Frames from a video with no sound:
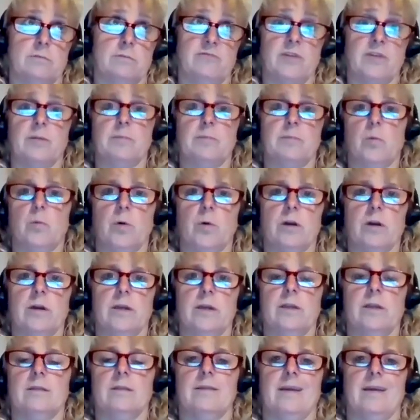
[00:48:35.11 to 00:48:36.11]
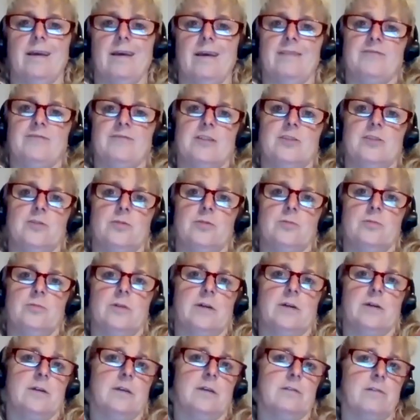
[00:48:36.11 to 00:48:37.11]
February, they have to do
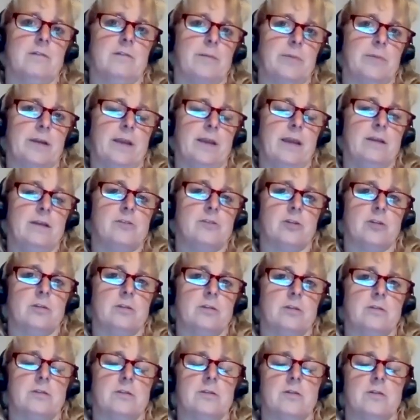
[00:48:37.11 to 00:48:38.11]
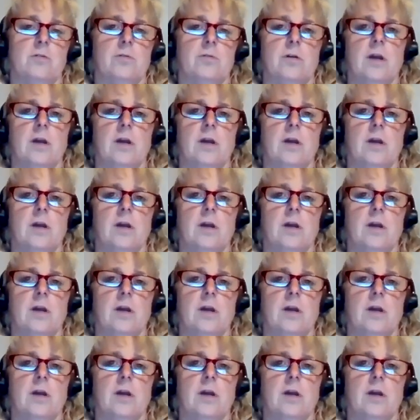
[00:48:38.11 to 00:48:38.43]
another application. So